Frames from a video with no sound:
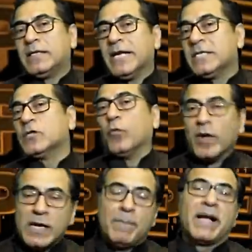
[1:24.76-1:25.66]
things
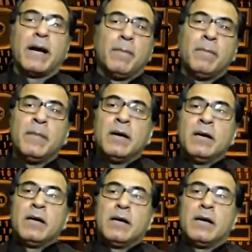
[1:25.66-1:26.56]
will become
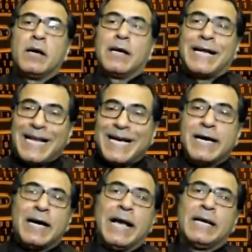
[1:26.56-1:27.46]
clear
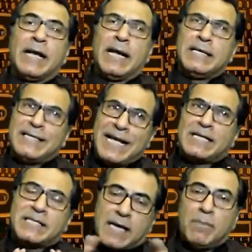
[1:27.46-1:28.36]
and
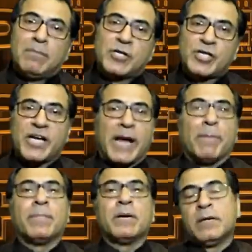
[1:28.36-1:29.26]
take some
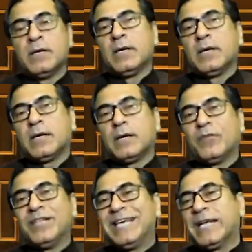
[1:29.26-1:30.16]
shape
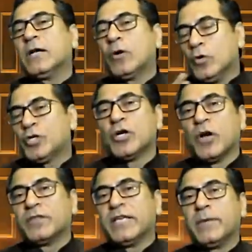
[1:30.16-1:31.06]
with the conclusion
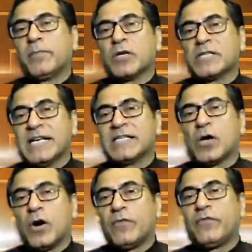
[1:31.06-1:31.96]
of the
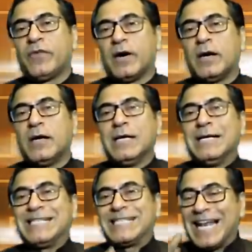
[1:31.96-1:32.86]
process of
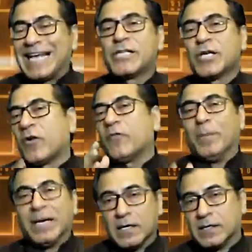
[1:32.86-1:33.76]
selection
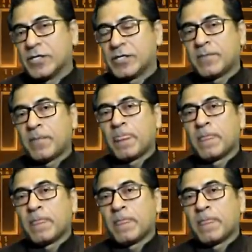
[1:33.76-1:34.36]
of bidders.